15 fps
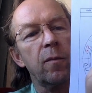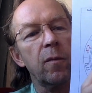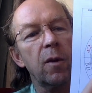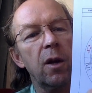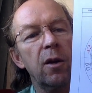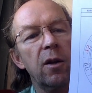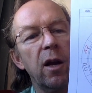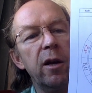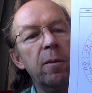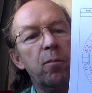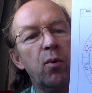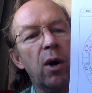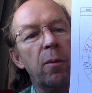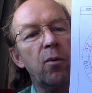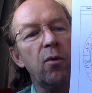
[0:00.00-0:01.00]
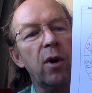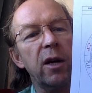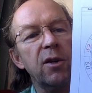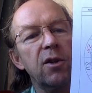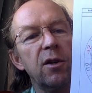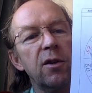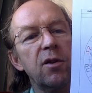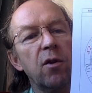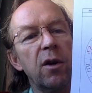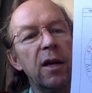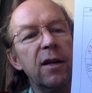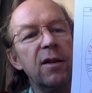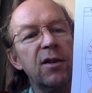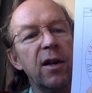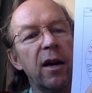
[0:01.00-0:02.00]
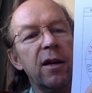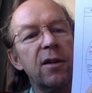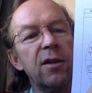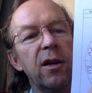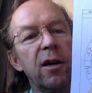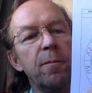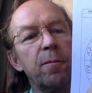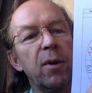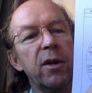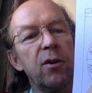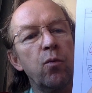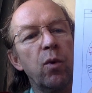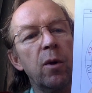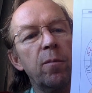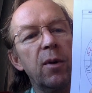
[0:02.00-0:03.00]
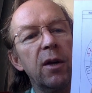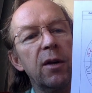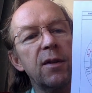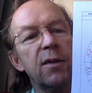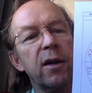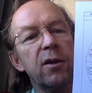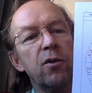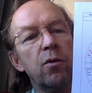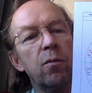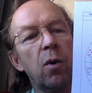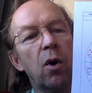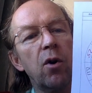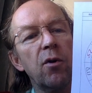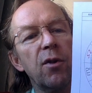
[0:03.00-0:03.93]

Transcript: in preparation. It's not exact yet, but it will be exact tomorrow.